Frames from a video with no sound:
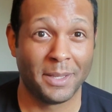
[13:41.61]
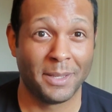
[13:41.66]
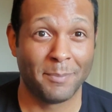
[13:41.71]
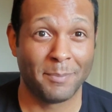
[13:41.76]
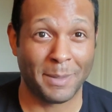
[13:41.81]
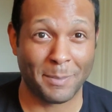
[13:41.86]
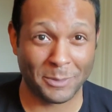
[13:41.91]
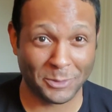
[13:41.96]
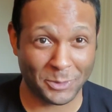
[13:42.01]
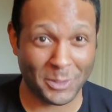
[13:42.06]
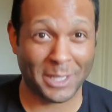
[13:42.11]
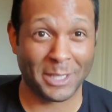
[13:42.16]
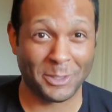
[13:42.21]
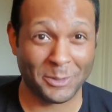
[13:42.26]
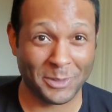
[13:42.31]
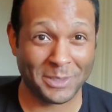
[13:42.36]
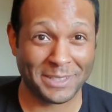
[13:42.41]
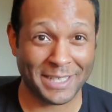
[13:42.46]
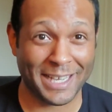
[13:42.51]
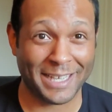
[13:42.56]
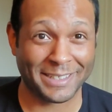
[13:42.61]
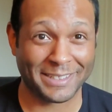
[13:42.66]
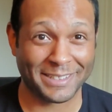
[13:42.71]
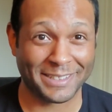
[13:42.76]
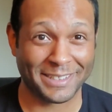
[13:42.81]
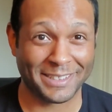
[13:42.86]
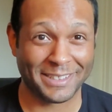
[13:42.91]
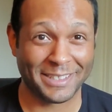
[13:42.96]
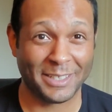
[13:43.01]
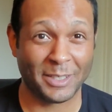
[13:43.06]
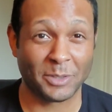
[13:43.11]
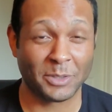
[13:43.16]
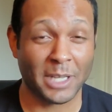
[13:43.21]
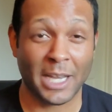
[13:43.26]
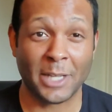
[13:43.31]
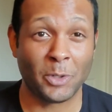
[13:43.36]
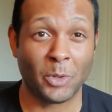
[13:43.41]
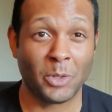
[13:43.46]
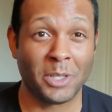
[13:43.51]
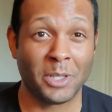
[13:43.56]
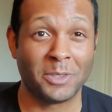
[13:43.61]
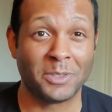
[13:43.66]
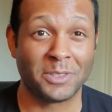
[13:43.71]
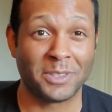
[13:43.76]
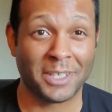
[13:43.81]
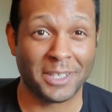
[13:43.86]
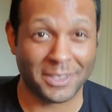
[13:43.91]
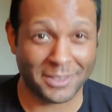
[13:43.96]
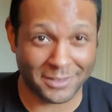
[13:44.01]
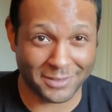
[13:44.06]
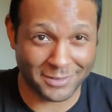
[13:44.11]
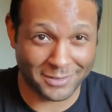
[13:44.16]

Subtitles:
I'm going to try to do his accent. He goes, "I don't understand."